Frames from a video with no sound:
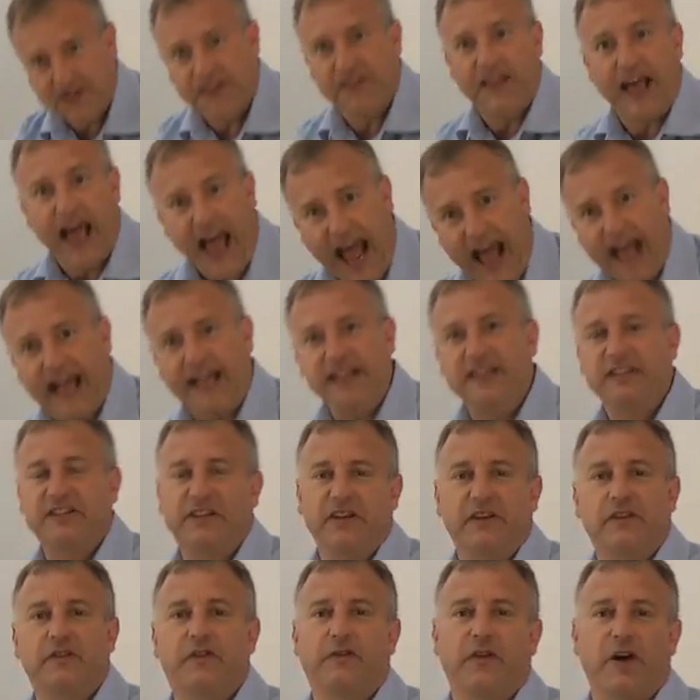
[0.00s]
and their hands
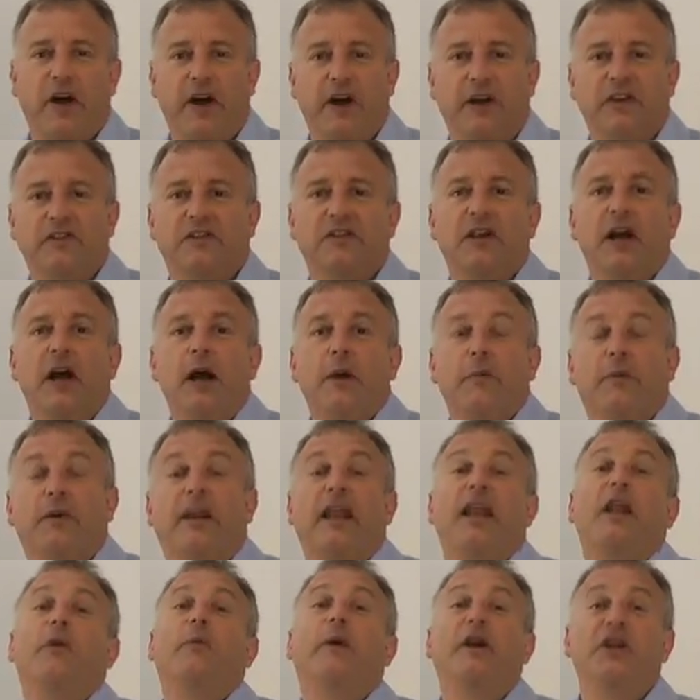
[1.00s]
in first. But
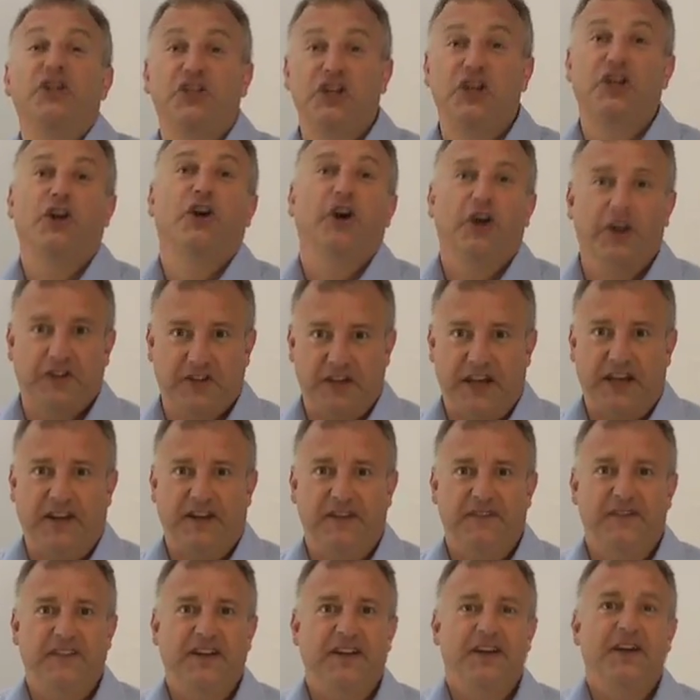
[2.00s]
anyway, she got
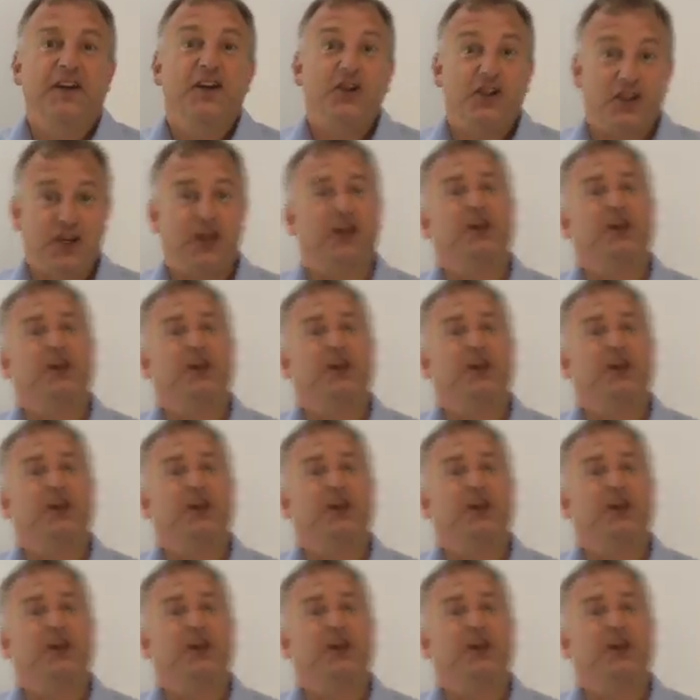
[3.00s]
it. She